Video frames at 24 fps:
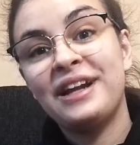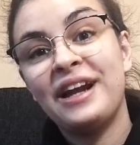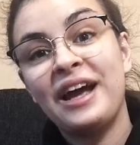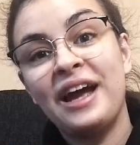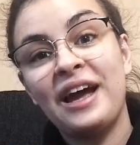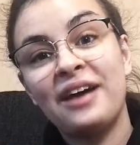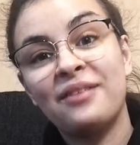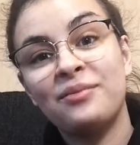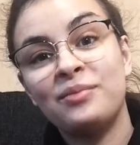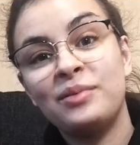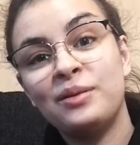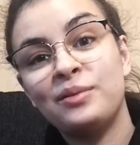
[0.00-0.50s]

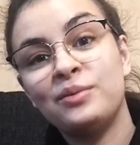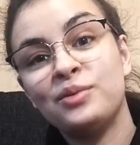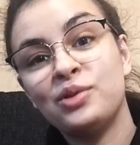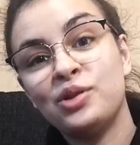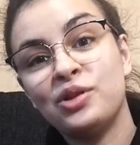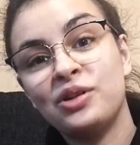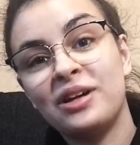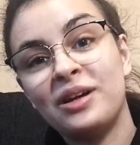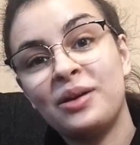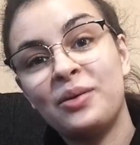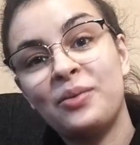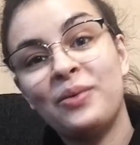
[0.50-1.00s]
have been
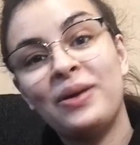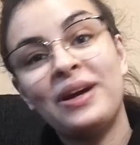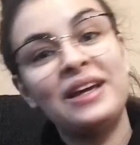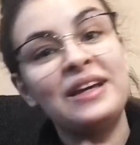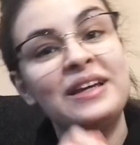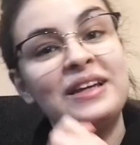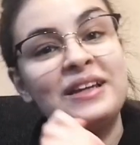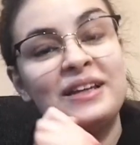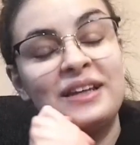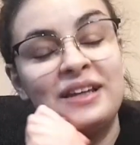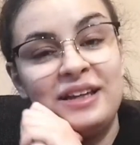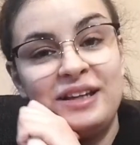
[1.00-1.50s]
talking
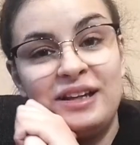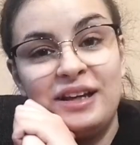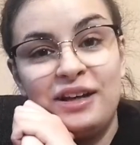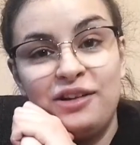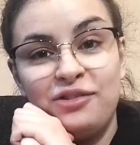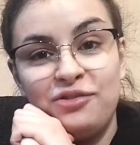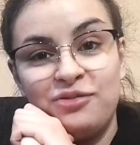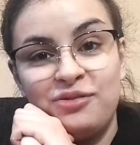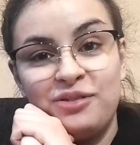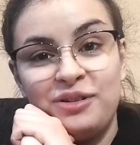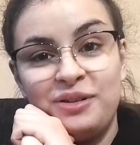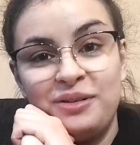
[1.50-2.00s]
way
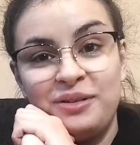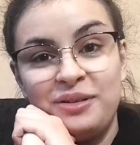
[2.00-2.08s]
enough